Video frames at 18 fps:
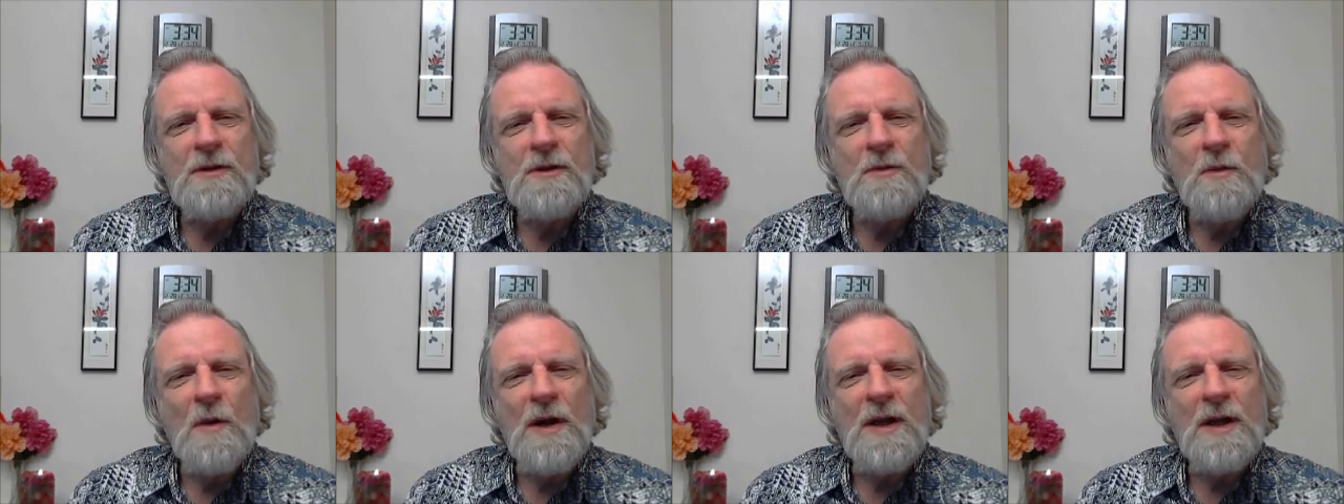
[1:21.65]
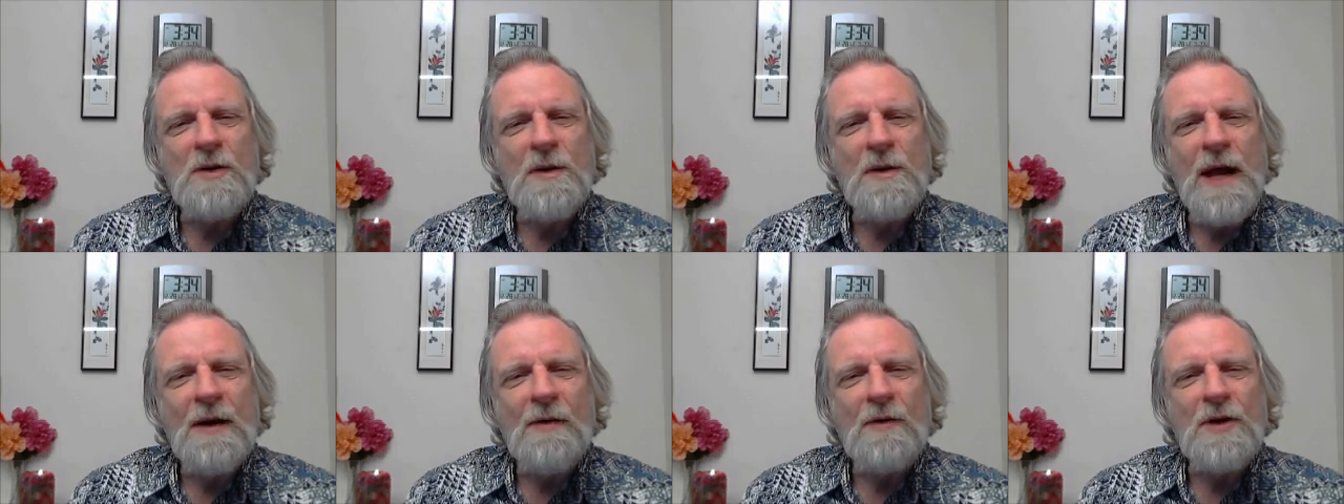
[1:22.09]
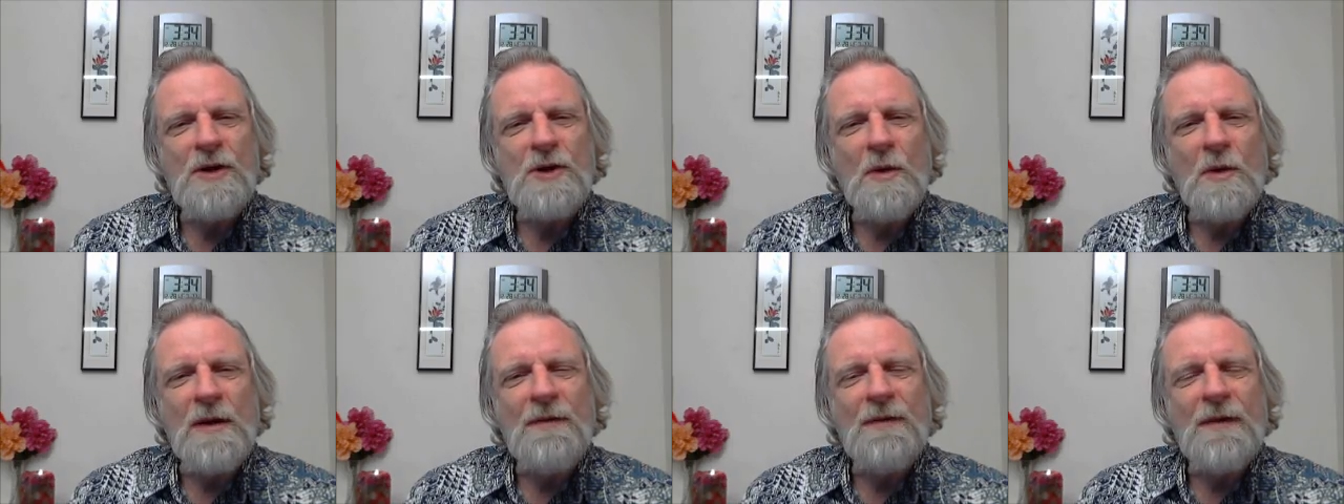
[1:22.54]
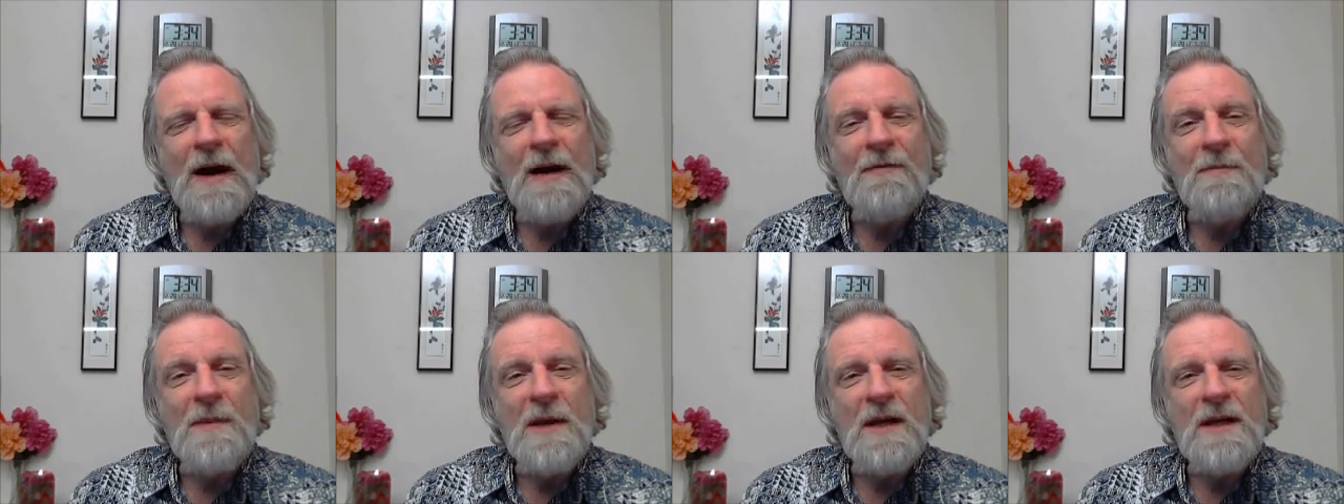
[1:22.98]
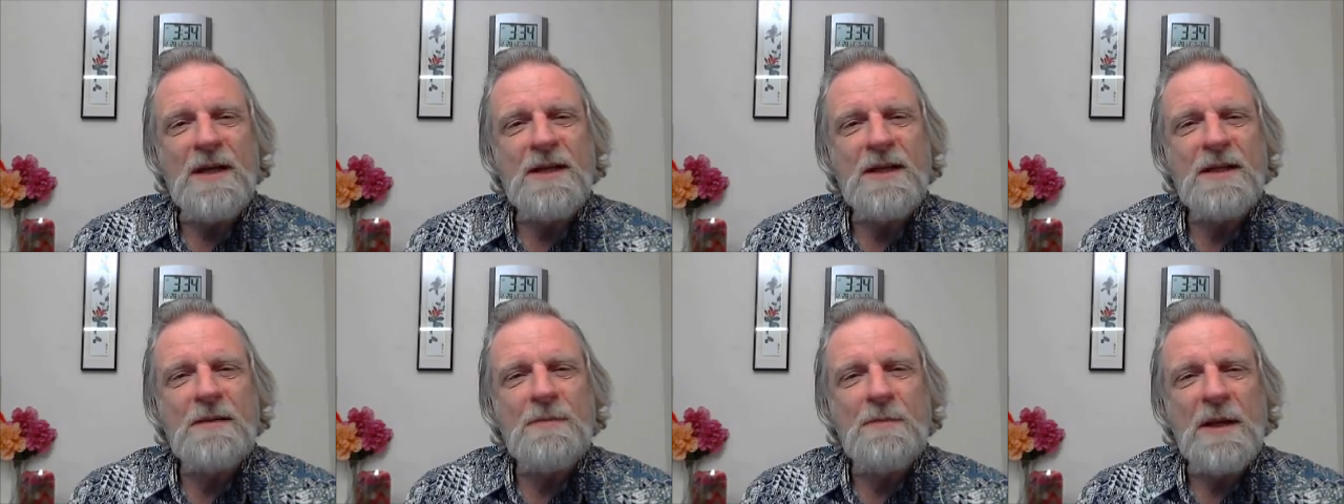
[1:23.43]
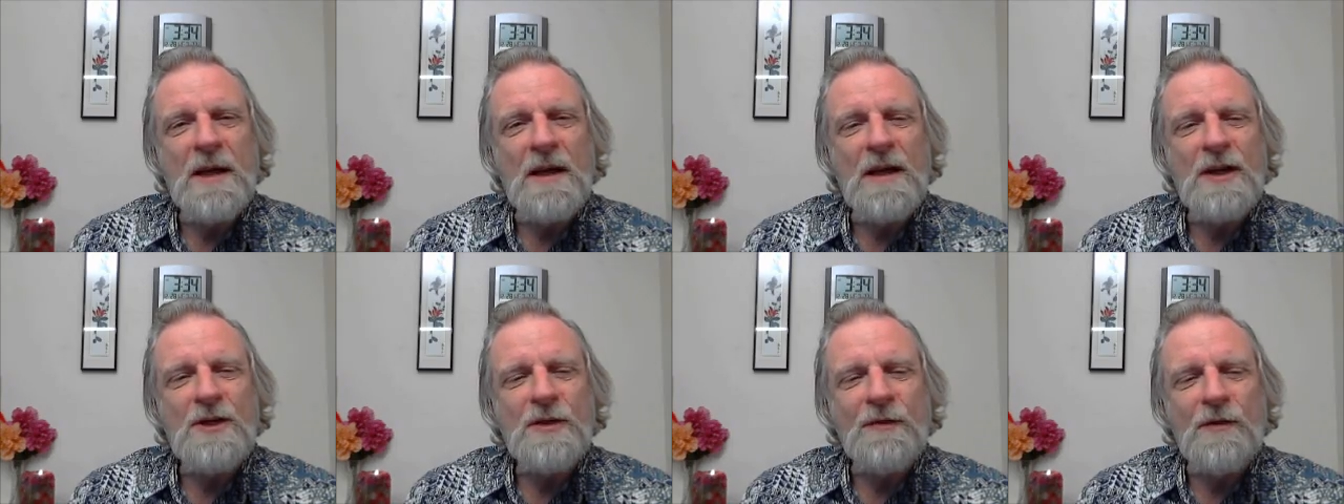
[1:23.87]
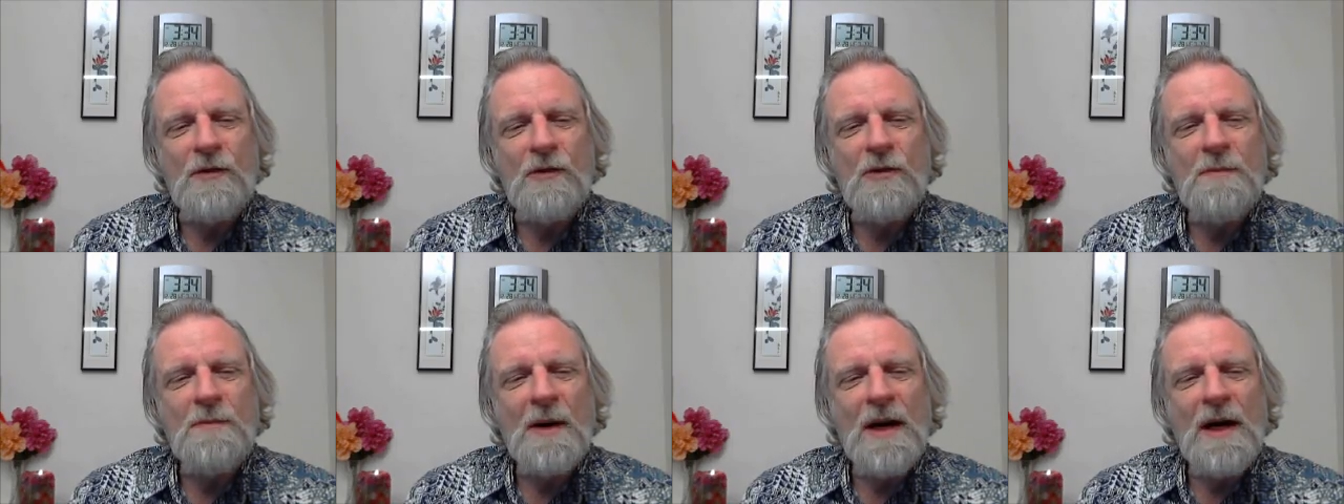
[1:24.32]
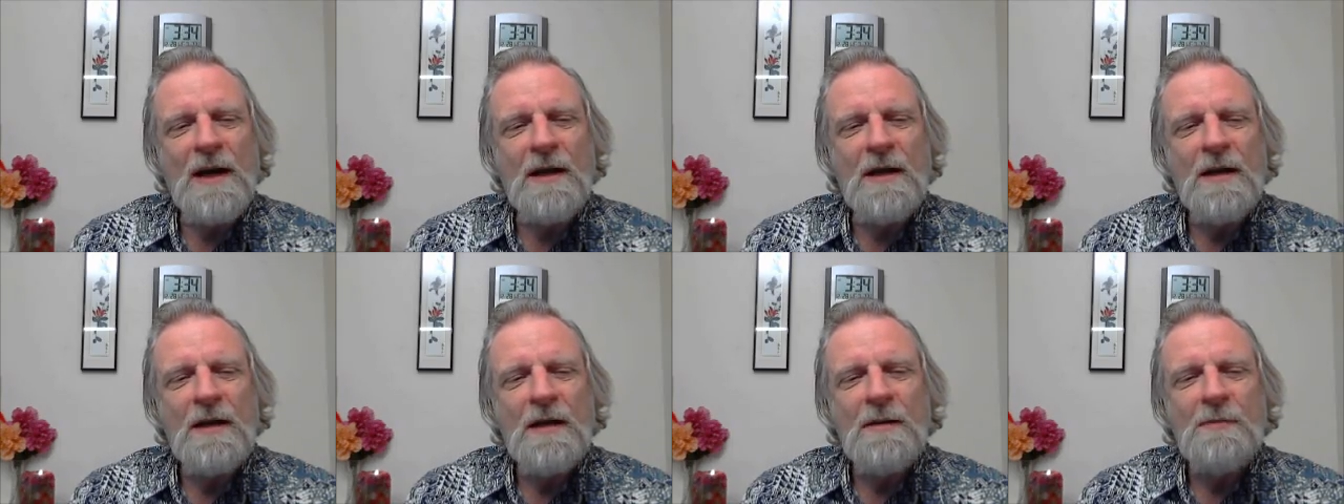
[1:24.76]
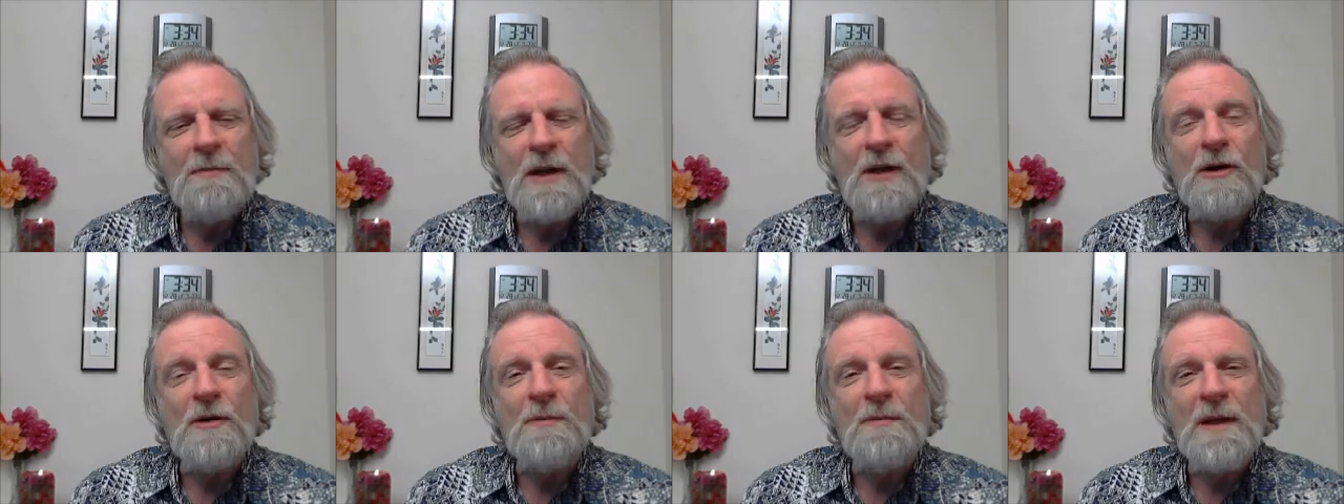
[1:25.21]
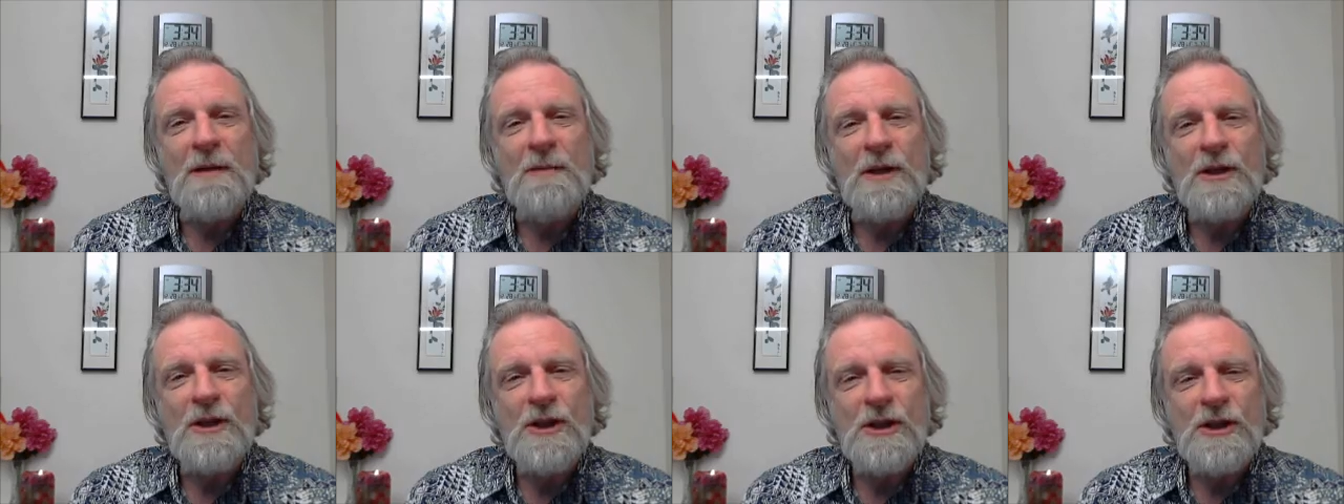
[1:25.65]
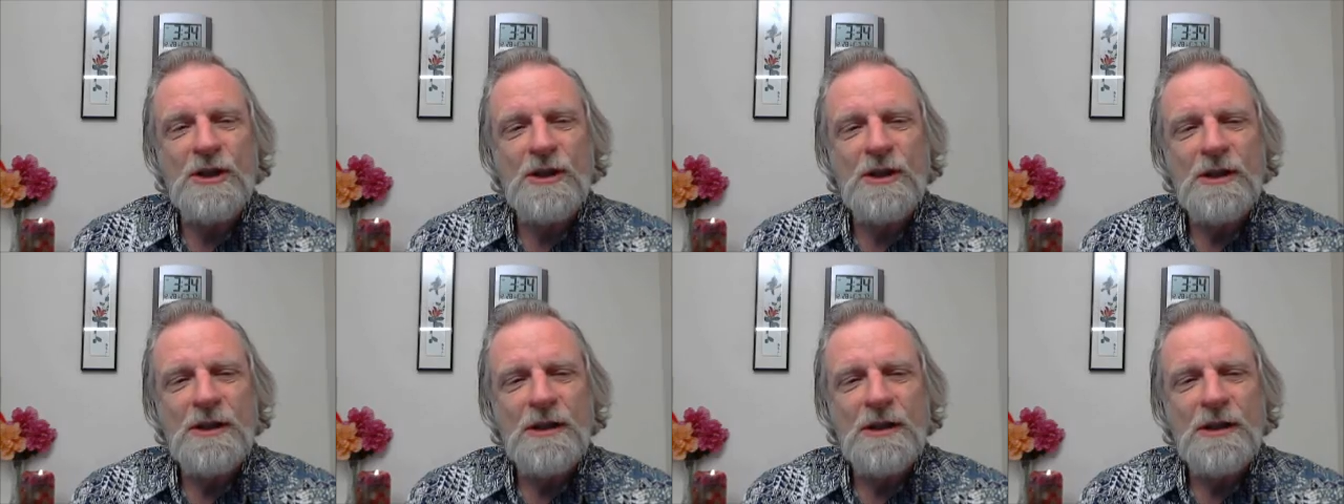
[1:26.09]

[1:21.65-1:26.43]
twenty to an hour and twenty-five minutes being interviewed by Peter Beamish.